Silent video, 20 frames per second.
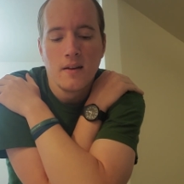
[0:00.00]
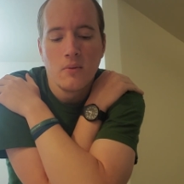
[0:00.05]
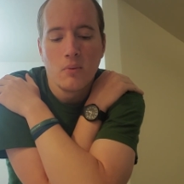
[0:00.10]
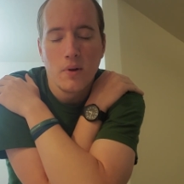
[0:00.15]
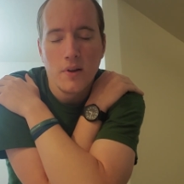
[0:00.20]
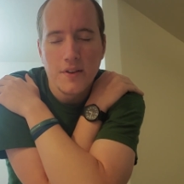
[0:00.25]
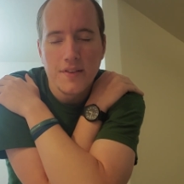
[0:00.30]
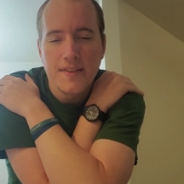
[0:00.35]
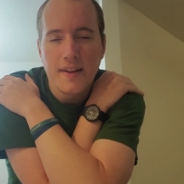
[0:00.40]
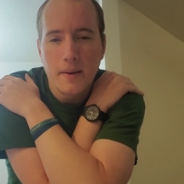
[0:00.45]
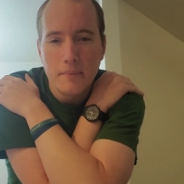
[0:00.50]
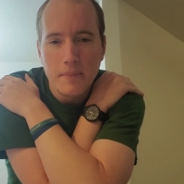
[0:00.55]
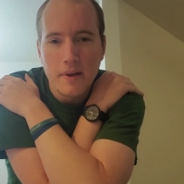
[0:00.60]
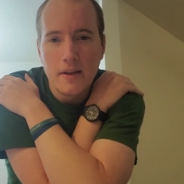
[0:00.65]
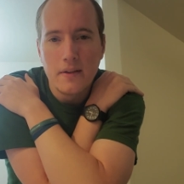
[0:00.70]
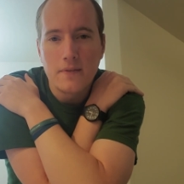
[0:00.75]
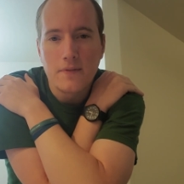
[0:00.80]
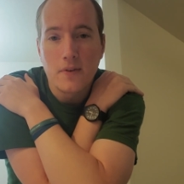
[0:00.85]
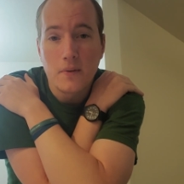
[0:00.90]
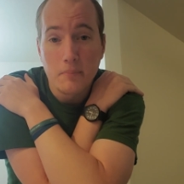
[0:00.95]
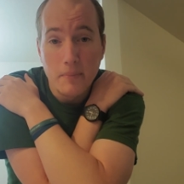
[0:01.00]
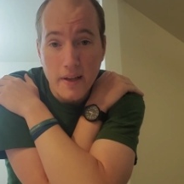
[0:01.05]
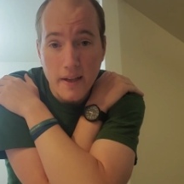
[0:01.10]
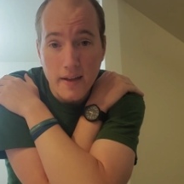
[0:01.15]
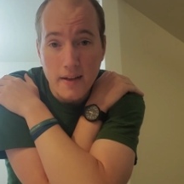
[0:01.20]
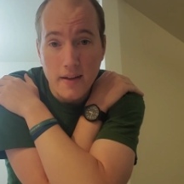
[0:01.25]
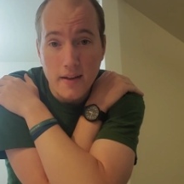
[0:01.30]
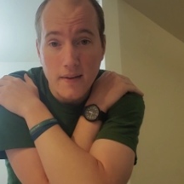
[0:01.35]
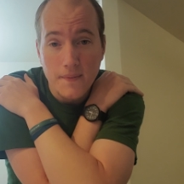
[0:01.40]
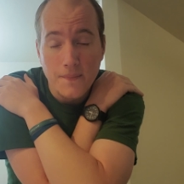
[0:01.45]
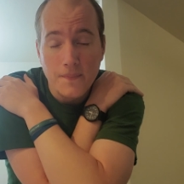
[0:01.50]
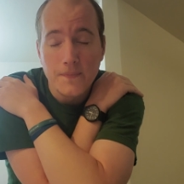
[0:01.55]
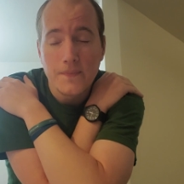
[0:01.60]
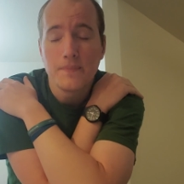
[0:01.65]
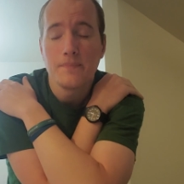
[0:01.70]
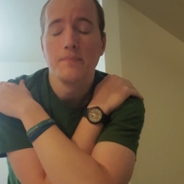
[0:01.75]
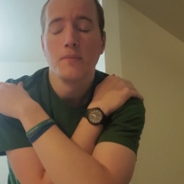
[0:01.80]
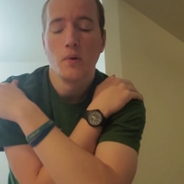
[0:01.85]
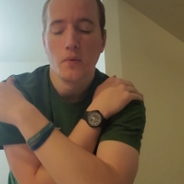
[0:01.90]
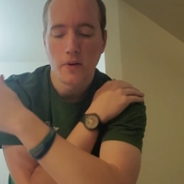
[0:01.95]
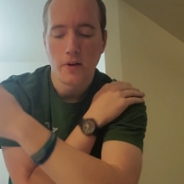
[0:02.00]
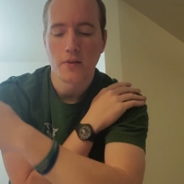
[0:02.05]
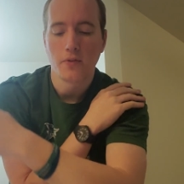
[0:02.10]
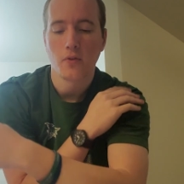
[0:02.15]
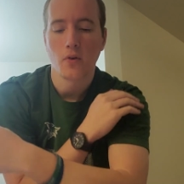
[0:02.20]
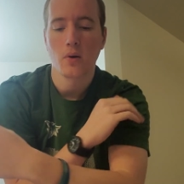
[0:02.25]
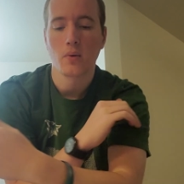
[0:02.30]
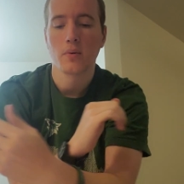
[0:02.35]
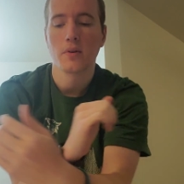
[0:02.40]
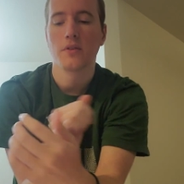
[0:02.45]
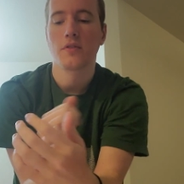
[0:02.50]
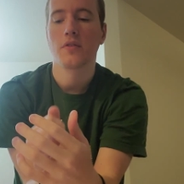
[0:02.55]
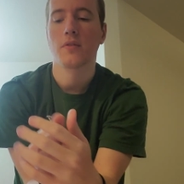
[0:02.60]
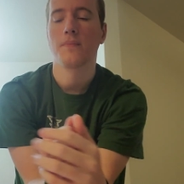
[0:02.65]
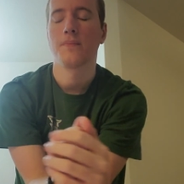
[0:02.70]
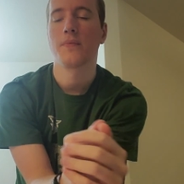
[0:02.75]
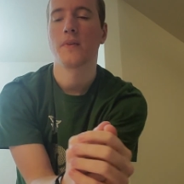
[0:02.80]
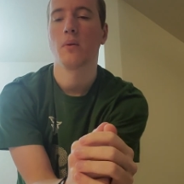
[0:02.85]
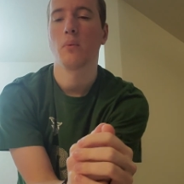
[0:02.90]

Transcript: What does that mean for me moving forwards?